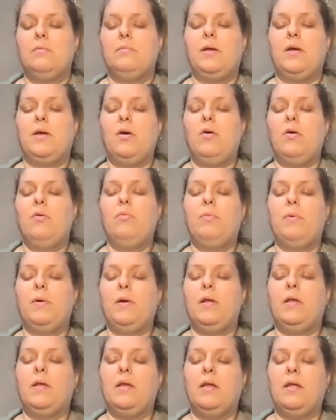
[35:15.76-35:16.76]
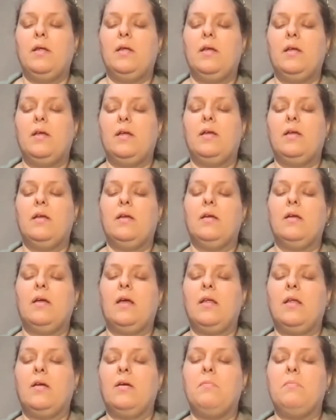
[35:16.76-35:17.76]
be open
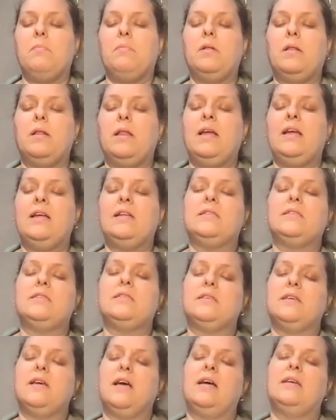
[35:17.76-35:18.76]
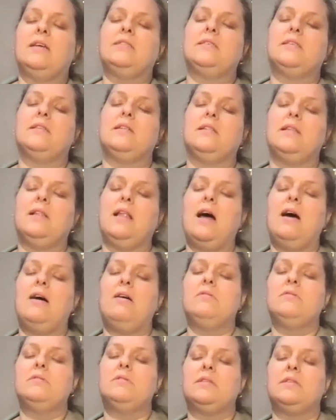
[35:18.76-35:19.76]
and complete as it
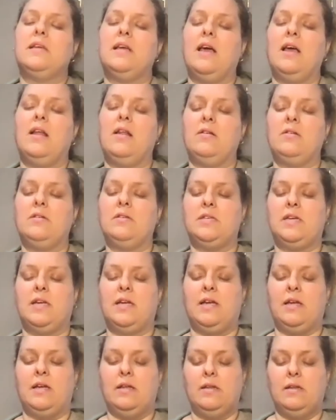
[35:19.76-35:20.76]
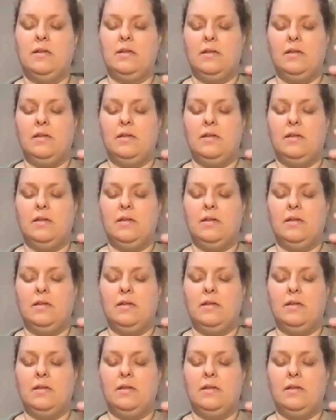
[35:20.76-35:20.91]
allows the energy